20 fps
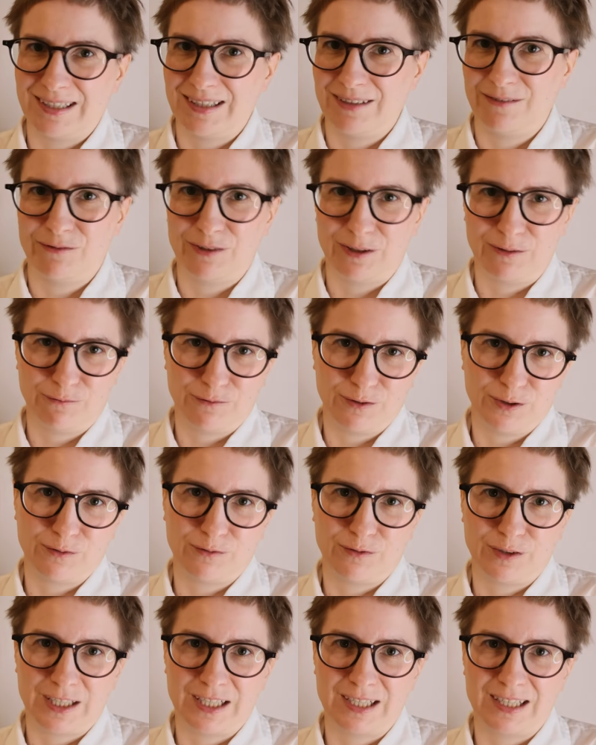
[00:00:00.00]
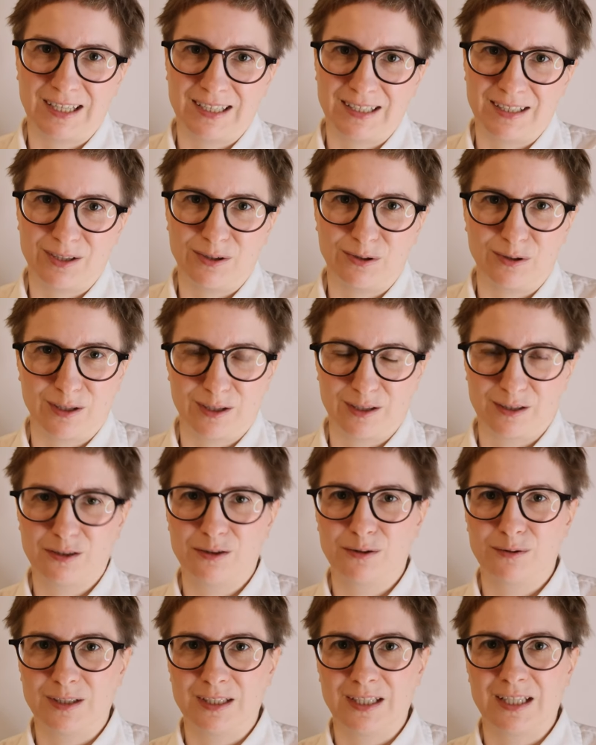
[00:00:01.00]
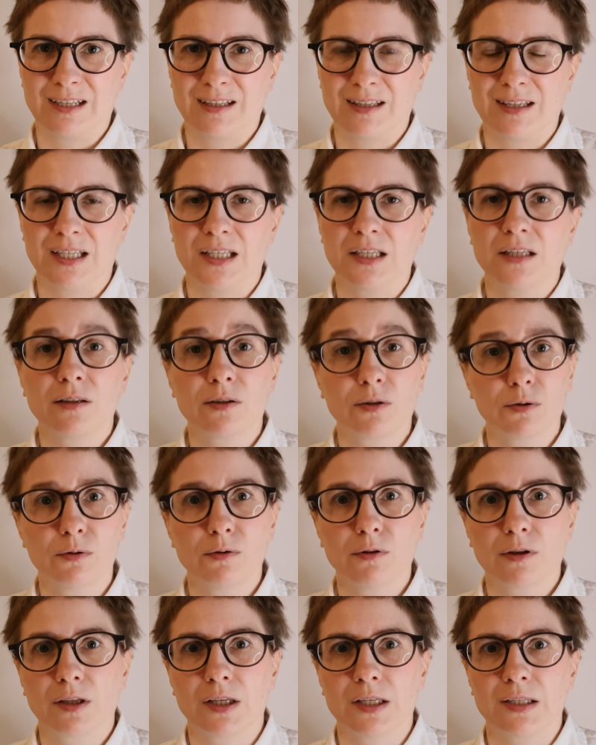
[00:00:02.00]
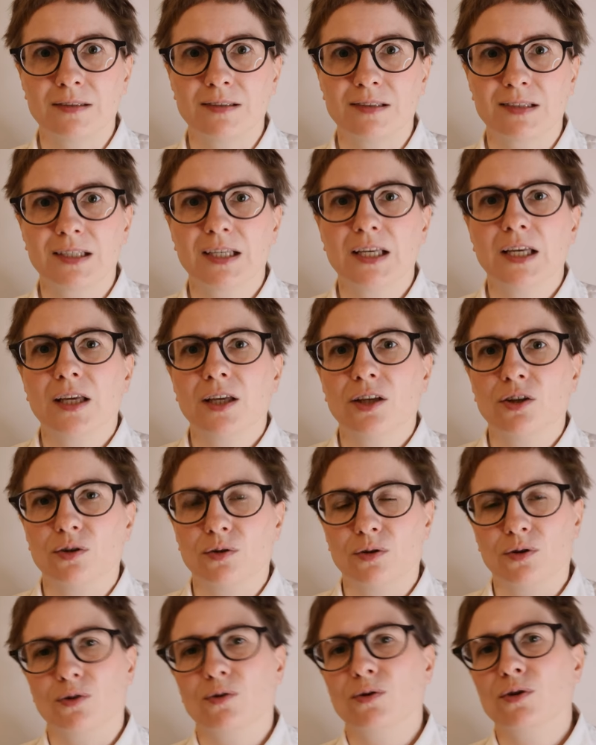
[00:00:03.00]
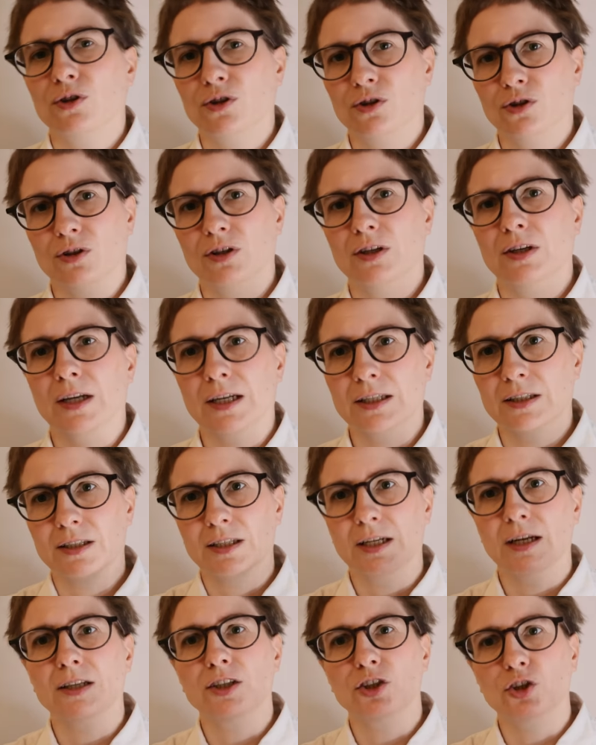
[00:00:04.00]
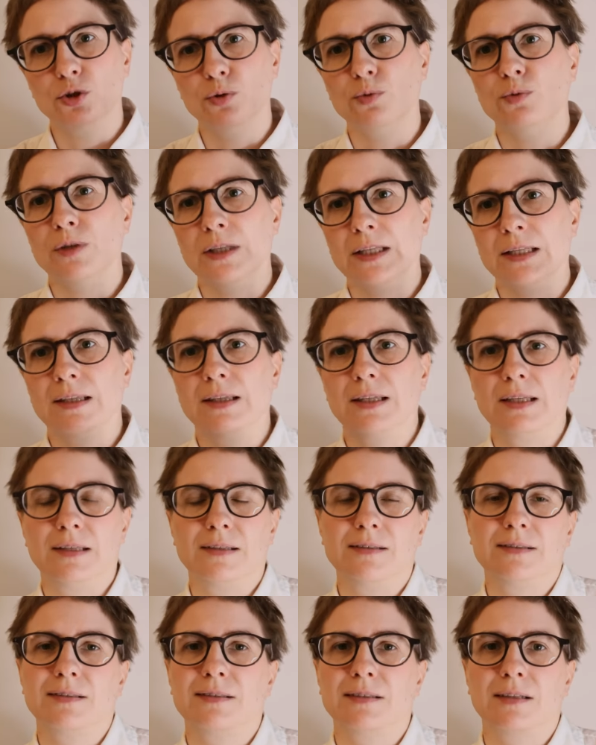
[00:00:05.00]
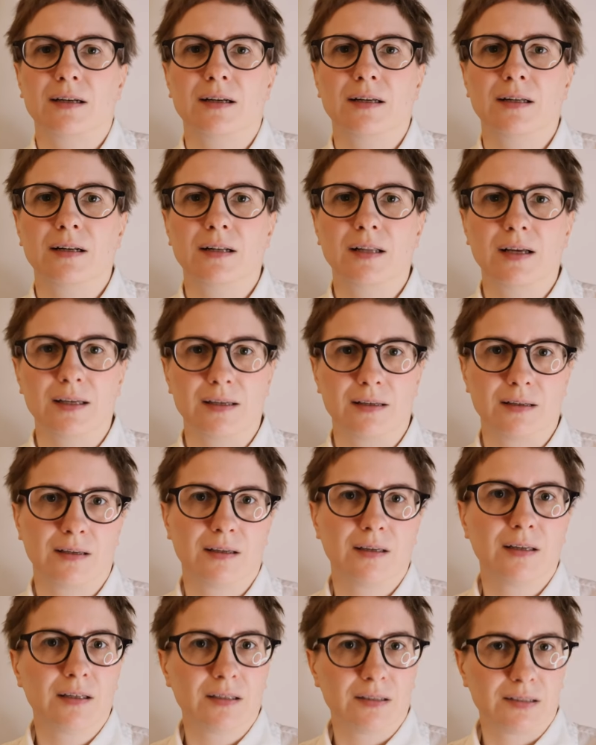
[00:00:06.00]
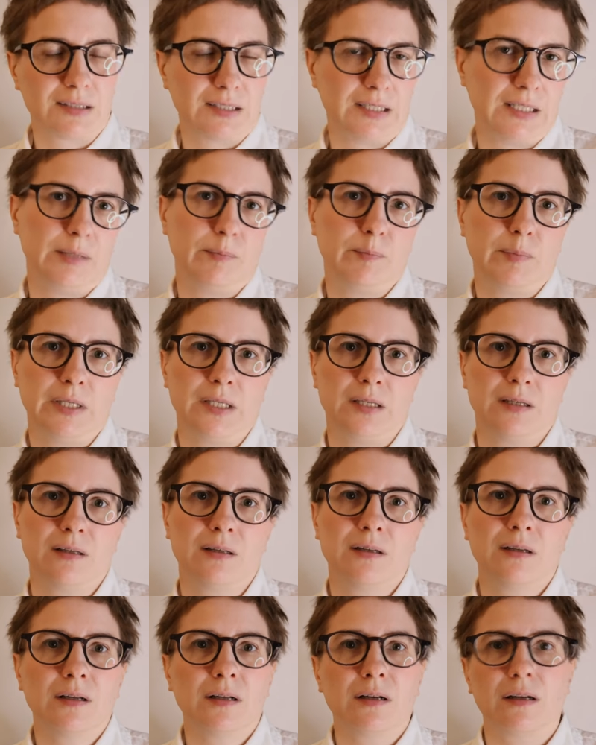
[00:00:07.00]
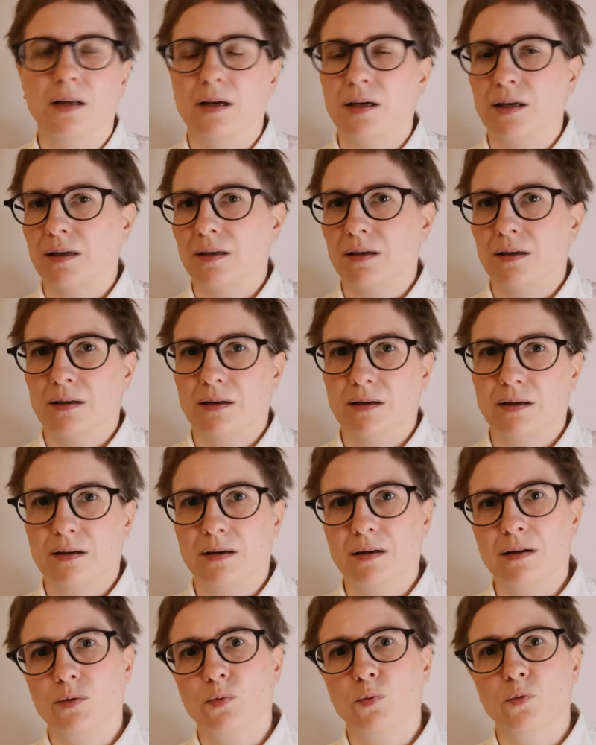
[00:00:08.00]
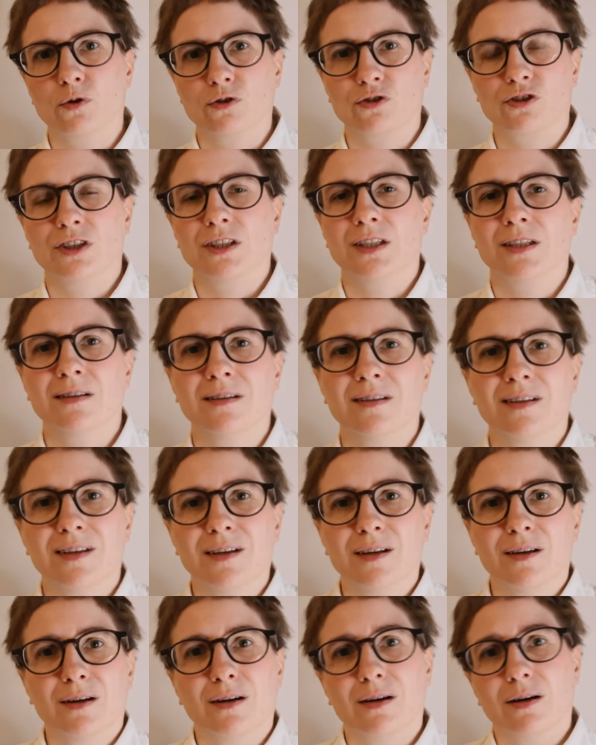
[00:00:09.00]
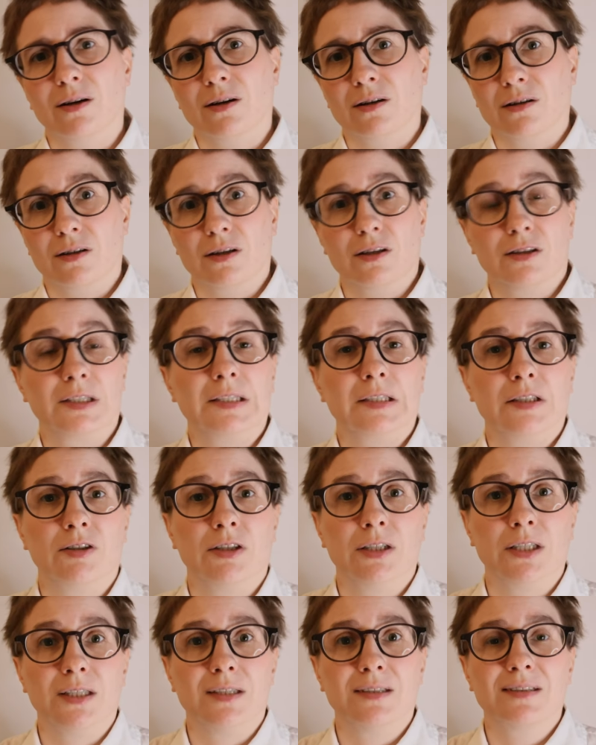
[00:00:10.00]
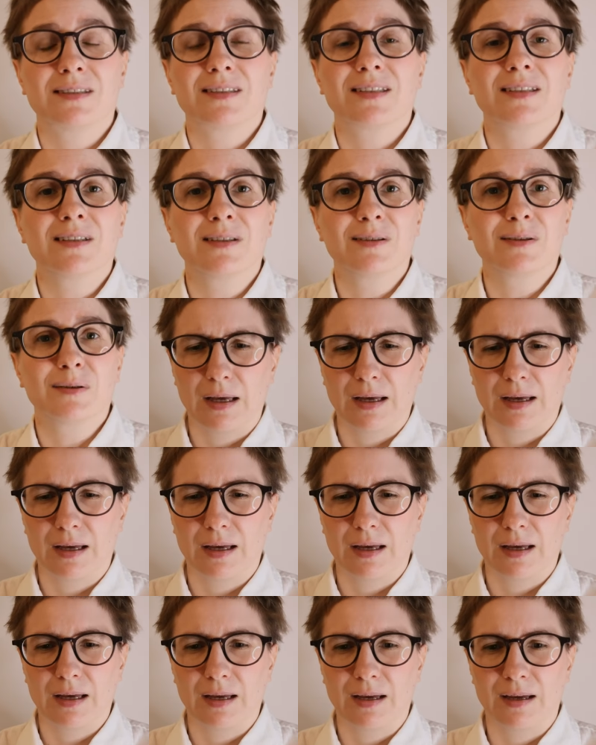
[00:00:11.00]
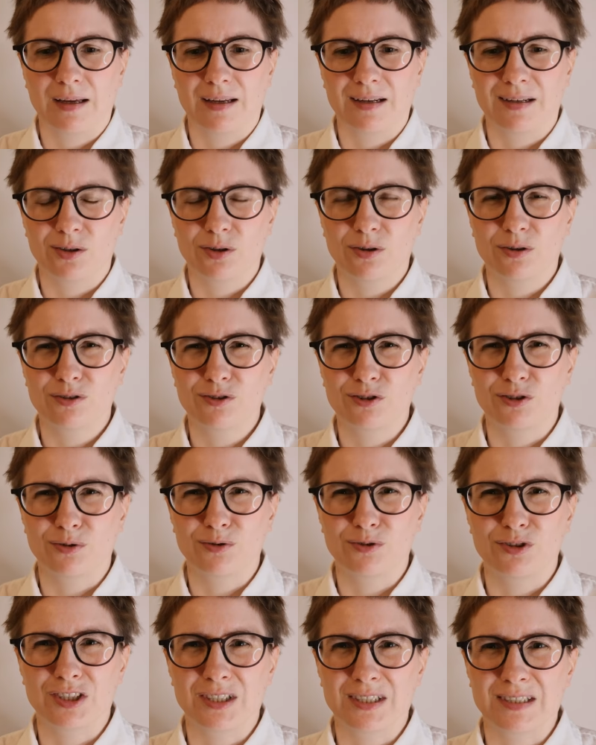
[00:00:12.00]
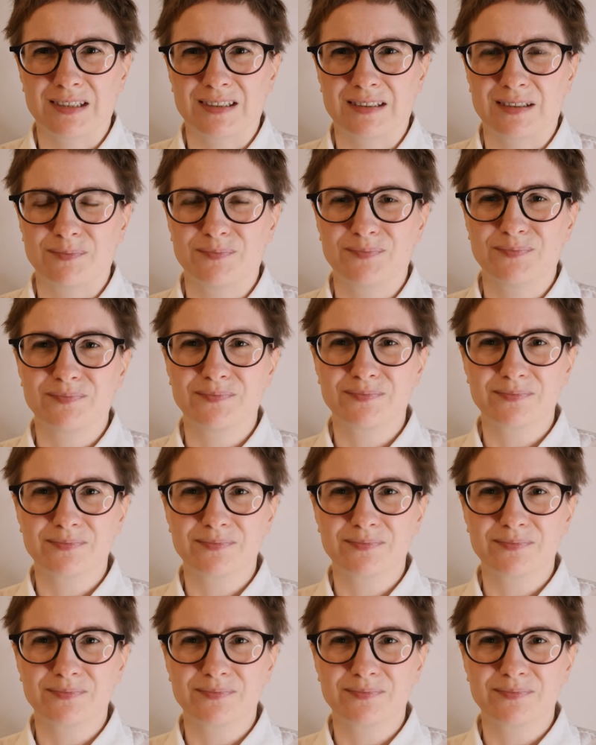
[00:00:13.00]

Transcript: if you feel like you're not doing anything, include things, you know, not doing things like sleeping, like watching a series. And also just